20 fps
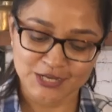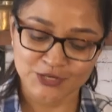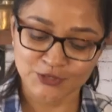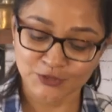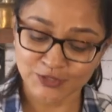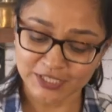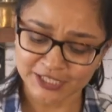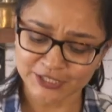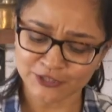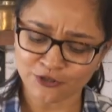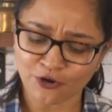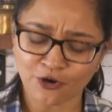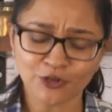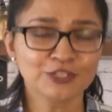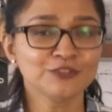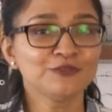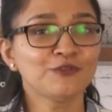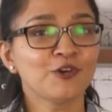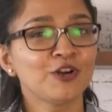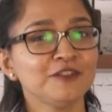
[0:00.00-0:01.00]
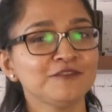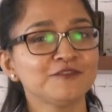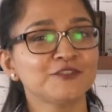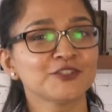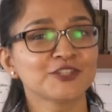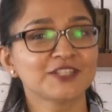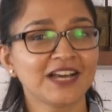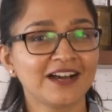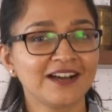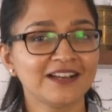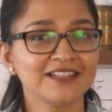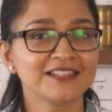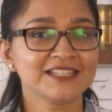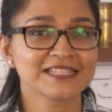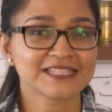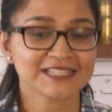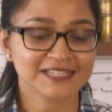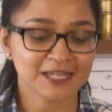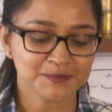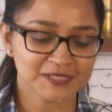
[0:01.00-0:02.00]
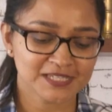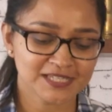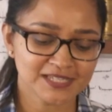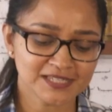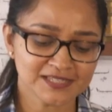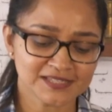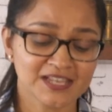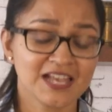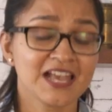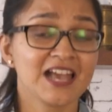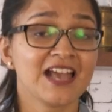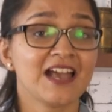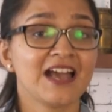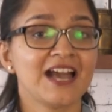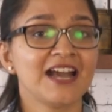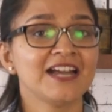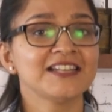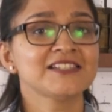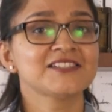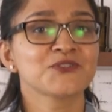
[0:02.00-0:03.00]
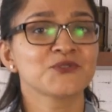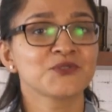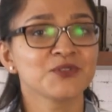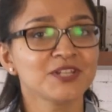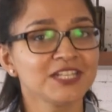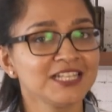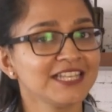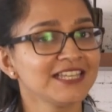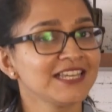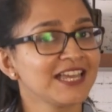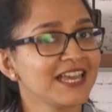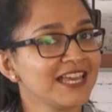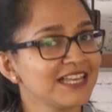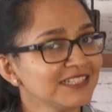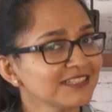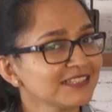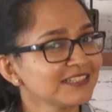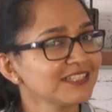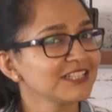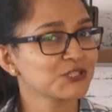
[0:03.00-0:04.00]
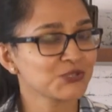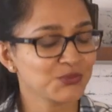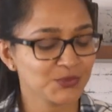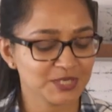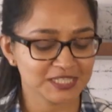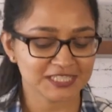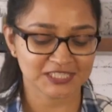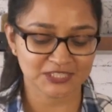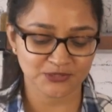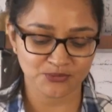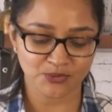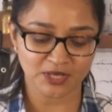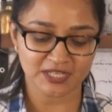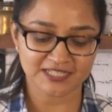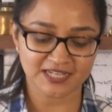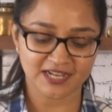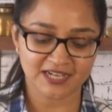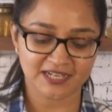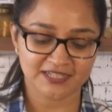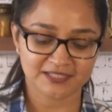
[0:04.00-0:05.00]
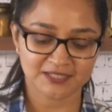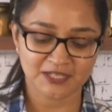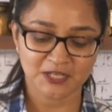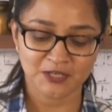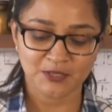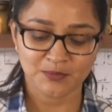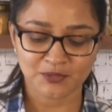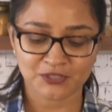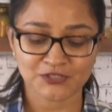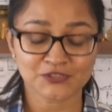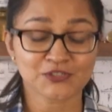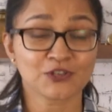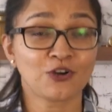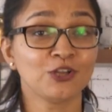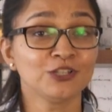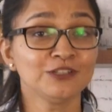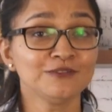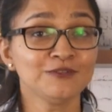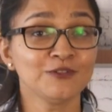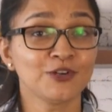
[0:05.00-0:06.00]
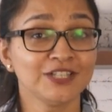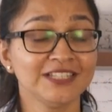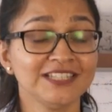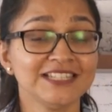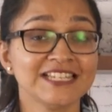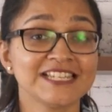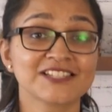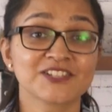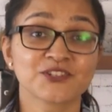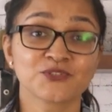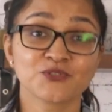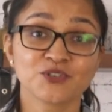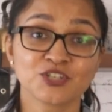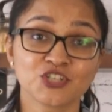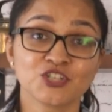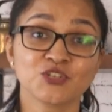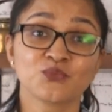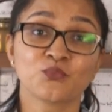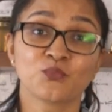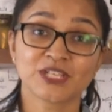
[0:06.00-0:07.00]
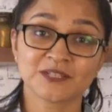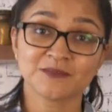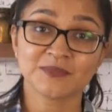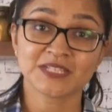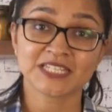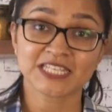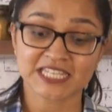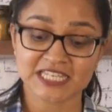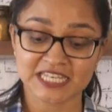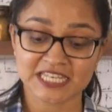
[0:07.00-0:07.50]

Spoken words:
Cooking in olive oil for dal and sabzis adds a really healthy twist to our diet because olive oil is rich in vitamin